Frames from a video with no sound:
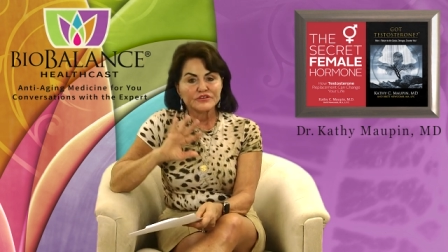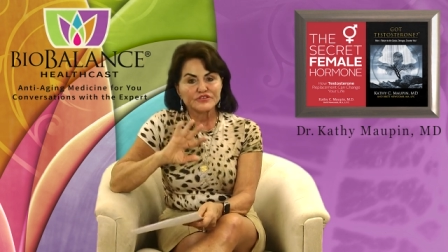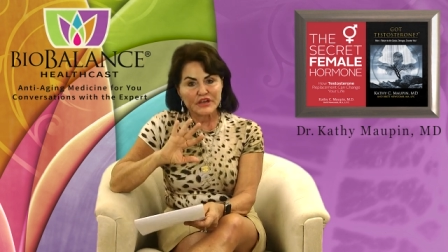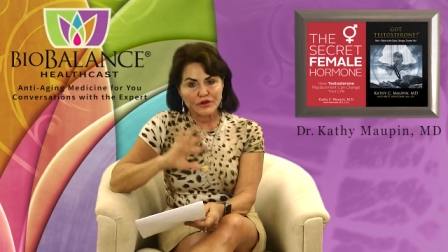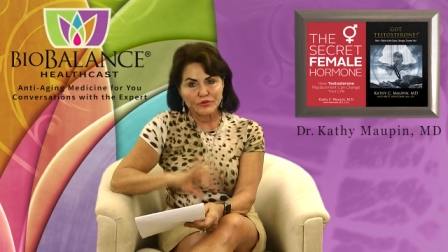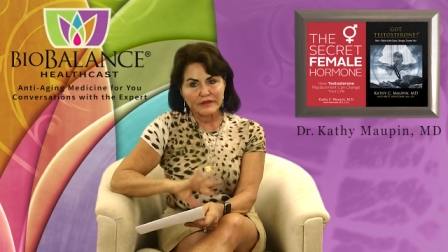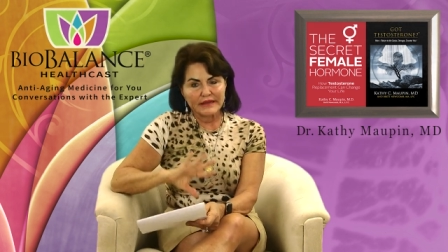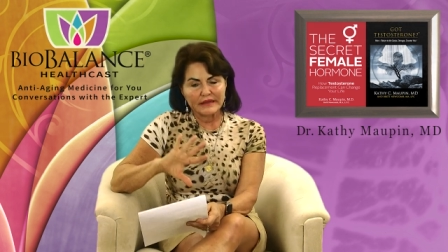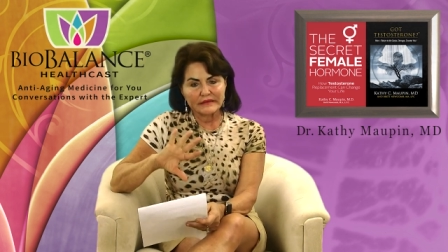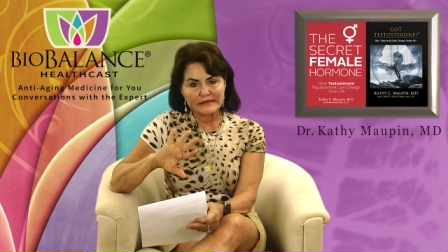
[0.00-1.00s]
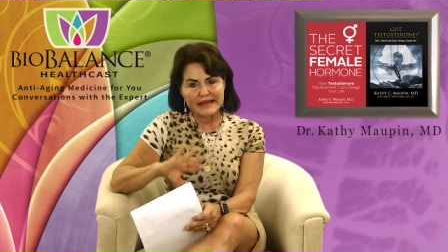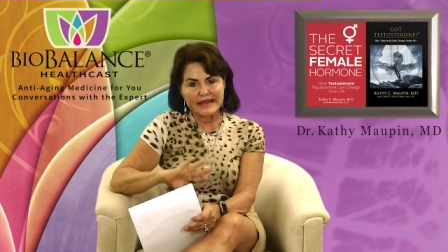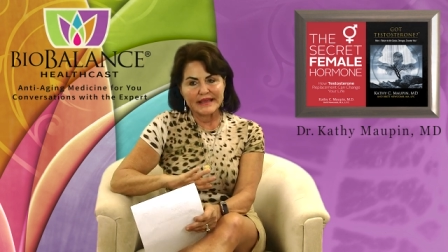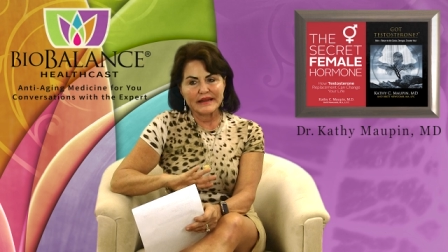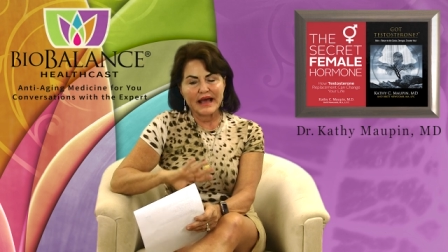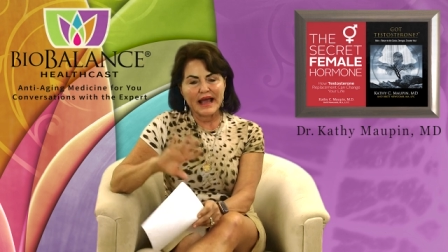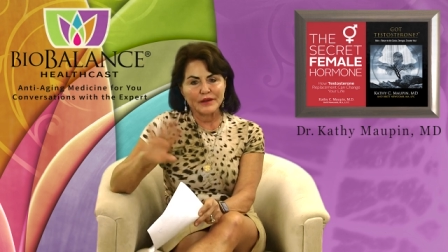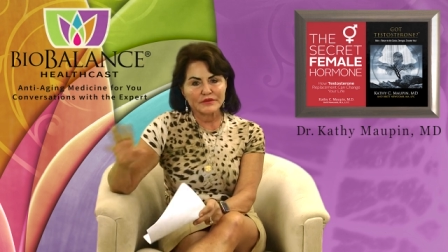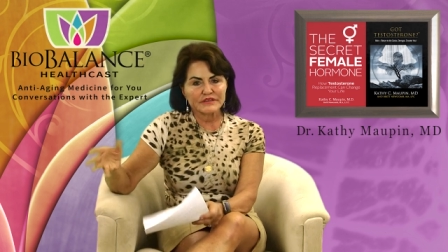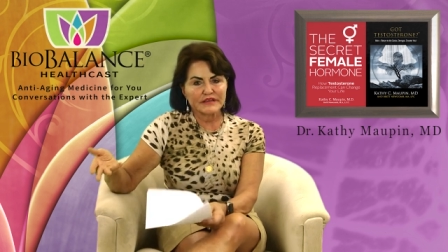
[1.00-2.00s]
Generally, in high
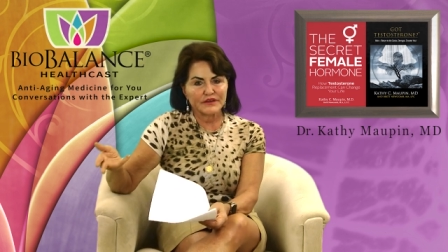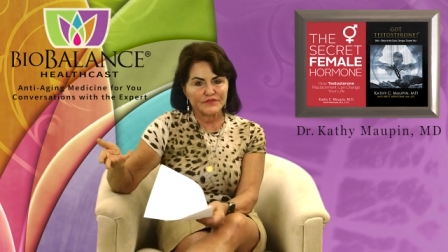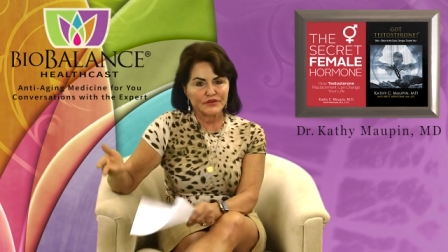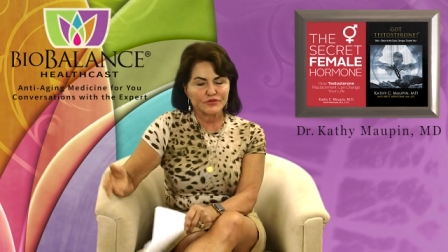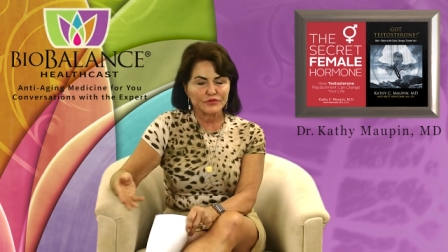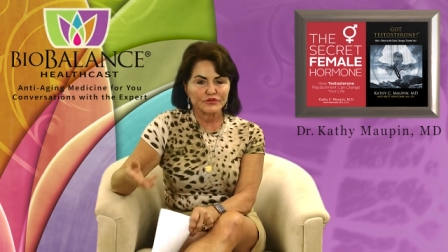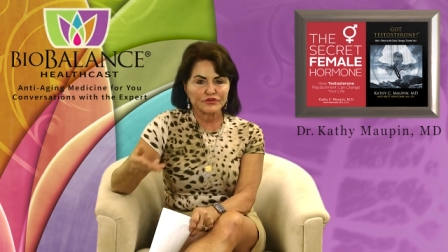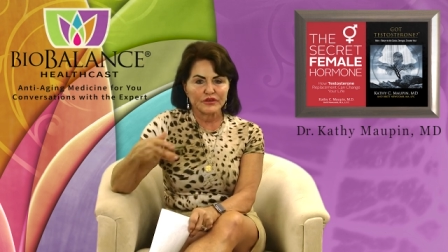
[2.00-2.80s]
risk individuals,